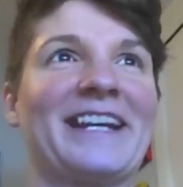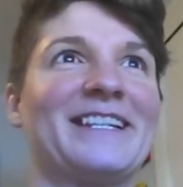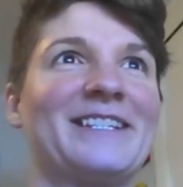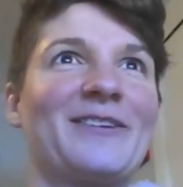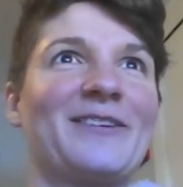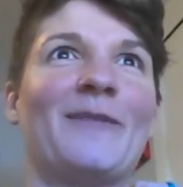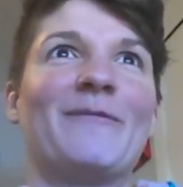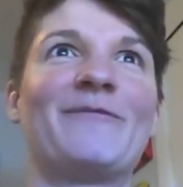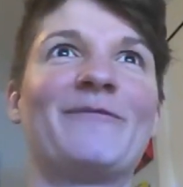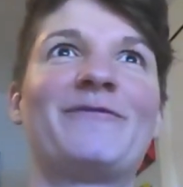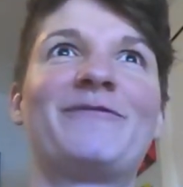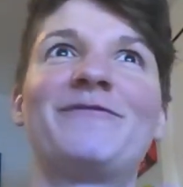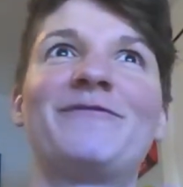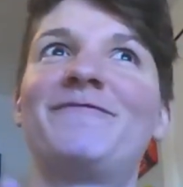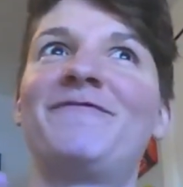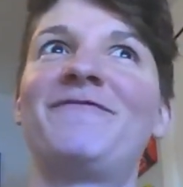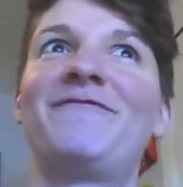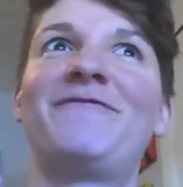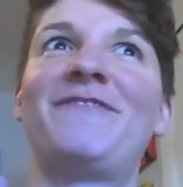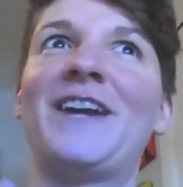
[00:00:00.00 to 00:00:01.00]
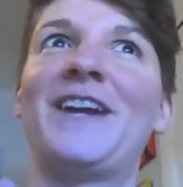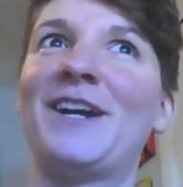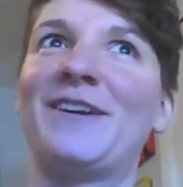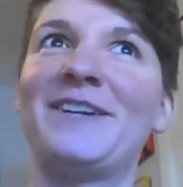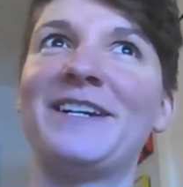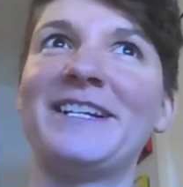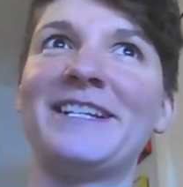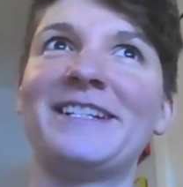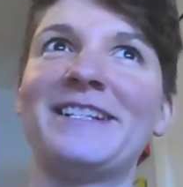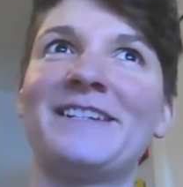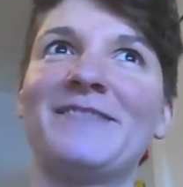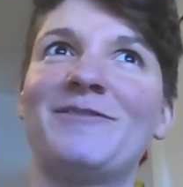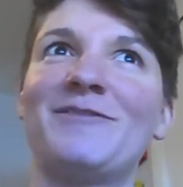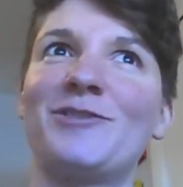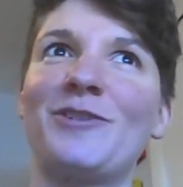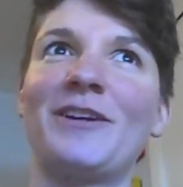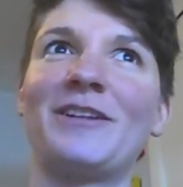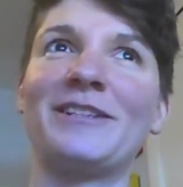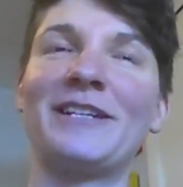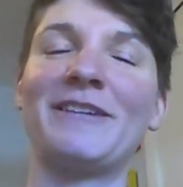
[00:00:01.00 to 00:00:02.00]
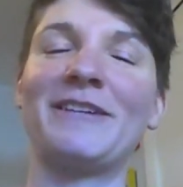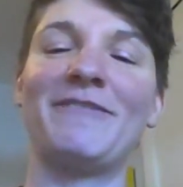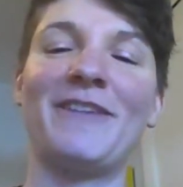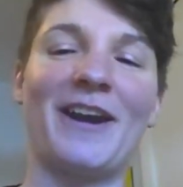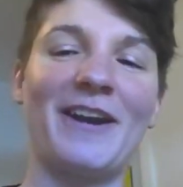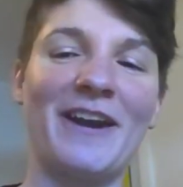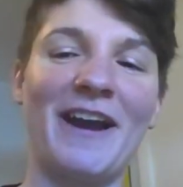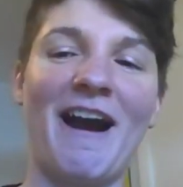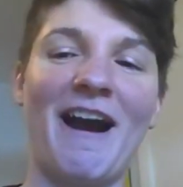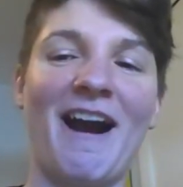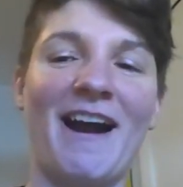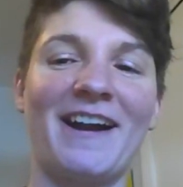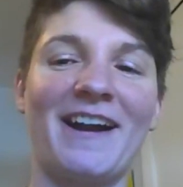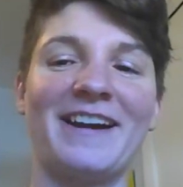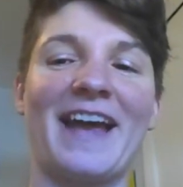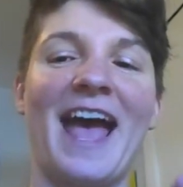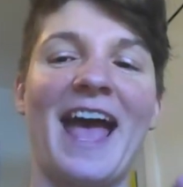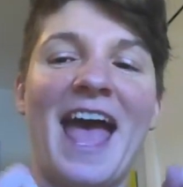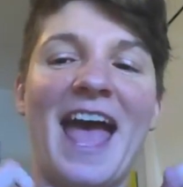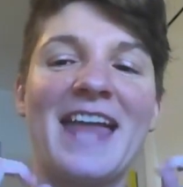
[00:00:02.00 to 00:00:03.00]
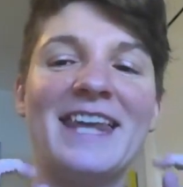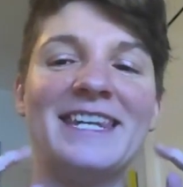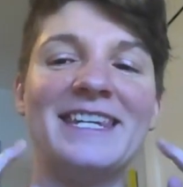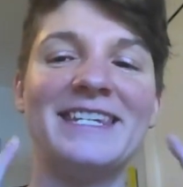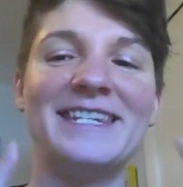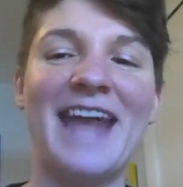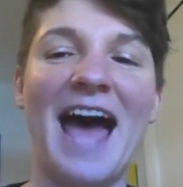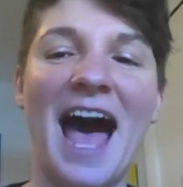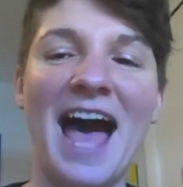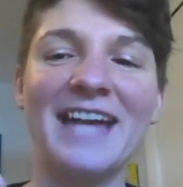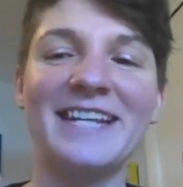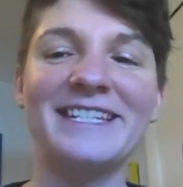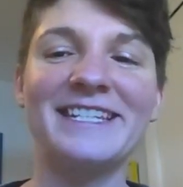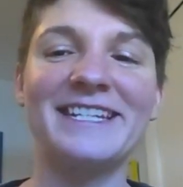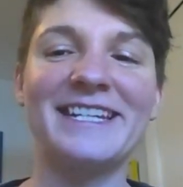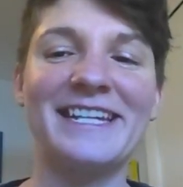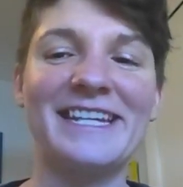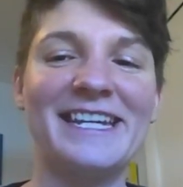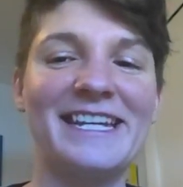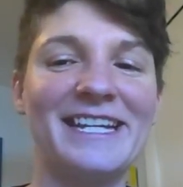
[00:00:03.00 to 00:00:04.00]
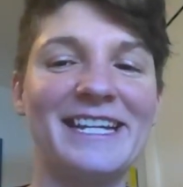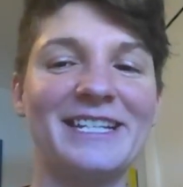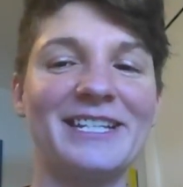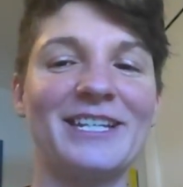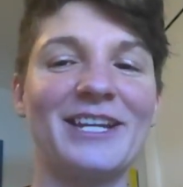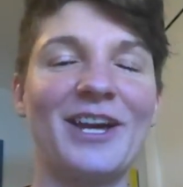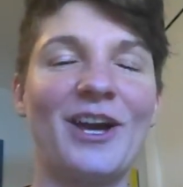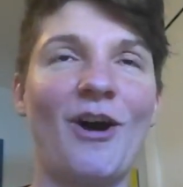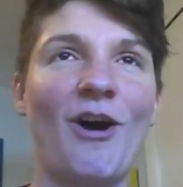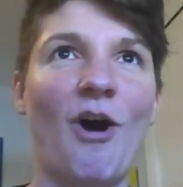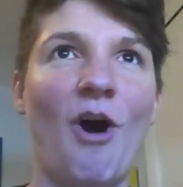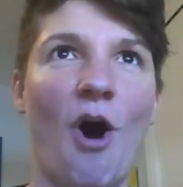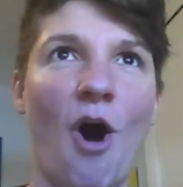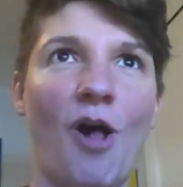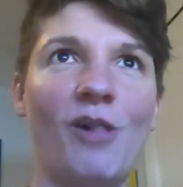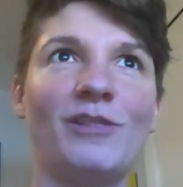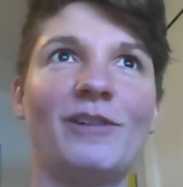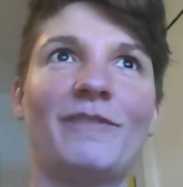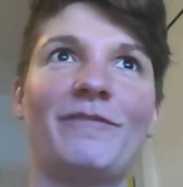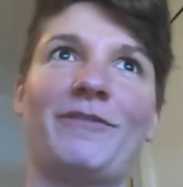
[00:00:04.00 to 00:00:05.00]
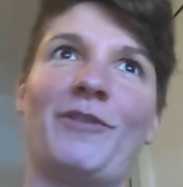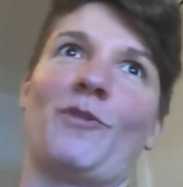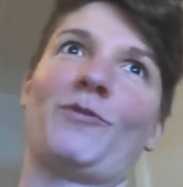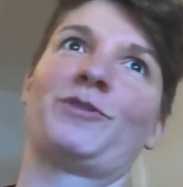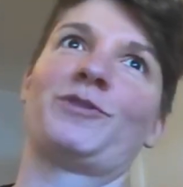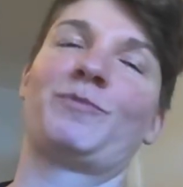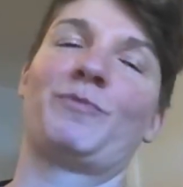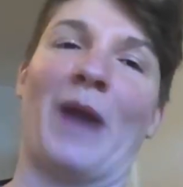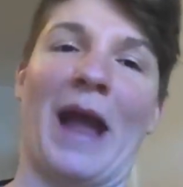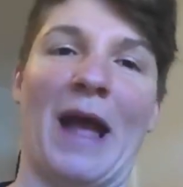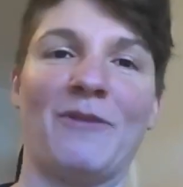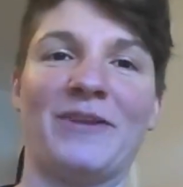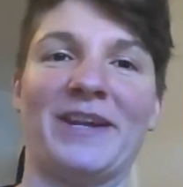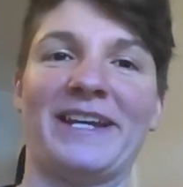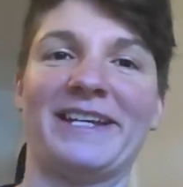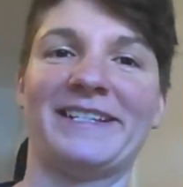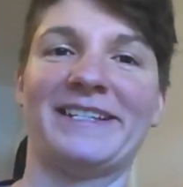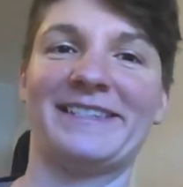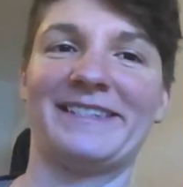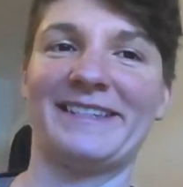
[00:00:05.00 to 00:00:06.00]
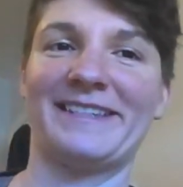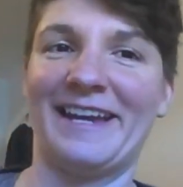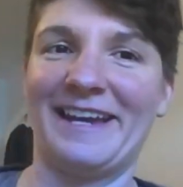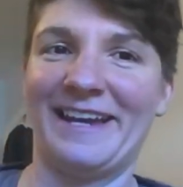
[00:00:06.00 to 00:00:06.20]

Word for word: So I'm very struggling very hard not to eat all of those brownies.